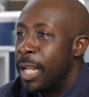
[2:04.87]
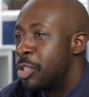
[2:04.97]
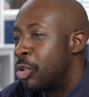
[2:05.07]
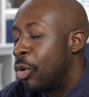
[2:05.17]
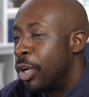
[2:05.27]
I
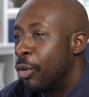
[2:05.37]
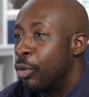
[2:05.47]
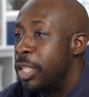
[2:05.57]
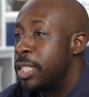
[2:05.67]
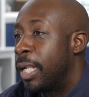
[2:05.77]
started
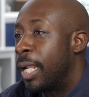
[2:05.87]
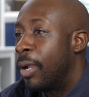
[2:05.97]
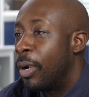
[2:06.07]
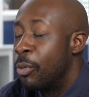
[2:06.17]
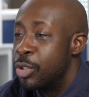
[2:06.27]
reaching
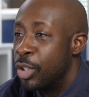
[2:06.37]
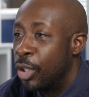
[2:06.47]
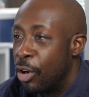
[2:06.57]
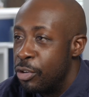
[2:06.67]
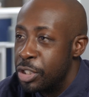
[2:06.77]
out. I was
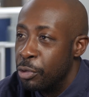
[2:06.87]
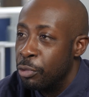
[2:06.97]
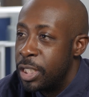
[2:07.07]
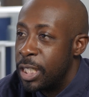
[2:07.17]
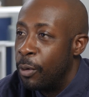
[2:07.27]
encouraged to
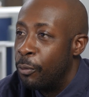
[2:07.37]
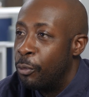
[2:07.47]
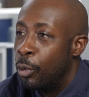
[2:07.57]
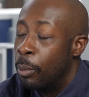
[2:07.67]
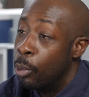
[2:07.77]
reach out
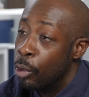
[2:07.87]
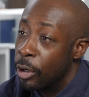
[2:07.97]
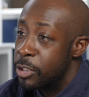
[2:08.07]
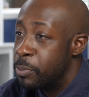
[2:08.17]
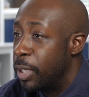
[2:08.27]
for more
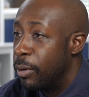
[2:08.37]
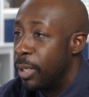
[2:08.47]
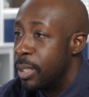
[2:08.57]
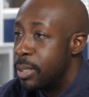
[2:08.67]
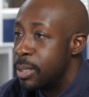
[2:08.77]

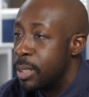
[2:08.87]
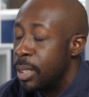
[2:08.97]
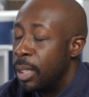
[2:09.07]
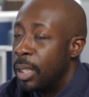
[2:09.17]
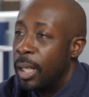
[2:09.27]
experience,
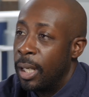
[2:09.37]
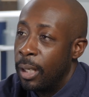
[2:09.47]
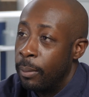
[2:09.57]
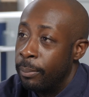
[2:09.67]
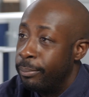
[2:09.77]

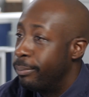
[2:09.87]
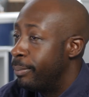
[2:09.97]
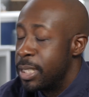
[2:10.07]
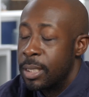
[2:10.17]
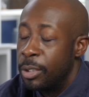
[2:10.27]
um,
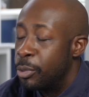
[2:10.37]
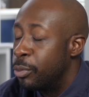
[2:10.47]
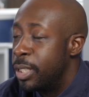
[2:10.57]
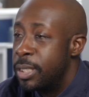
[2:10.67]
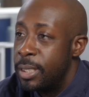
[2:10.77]
basically
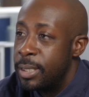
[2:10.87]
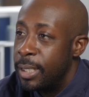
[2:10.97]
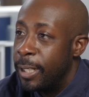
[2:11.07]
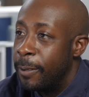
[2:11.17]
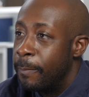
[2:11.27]
through
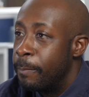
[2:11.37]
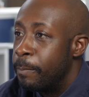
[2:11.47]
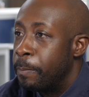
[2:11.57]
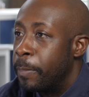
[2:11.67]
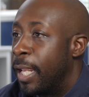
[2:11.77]
NGT,
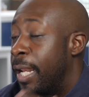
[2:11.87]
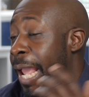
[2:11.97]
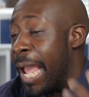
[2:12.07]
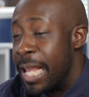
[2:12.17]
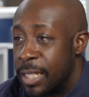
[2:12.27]
and
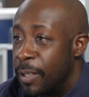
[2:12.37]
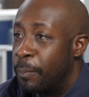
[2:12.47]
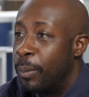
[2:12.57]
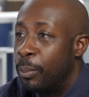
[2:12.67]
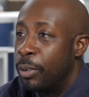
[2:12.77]
asking
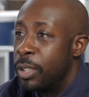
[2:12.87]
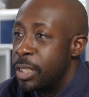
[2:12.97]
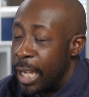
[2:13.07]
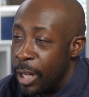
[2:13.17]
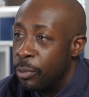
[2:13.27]
people to
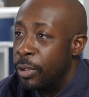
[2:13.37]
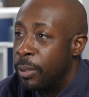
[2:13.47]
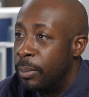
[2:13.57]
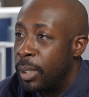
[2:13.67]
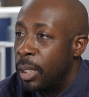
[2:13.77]
shadow
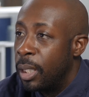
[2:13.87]
them.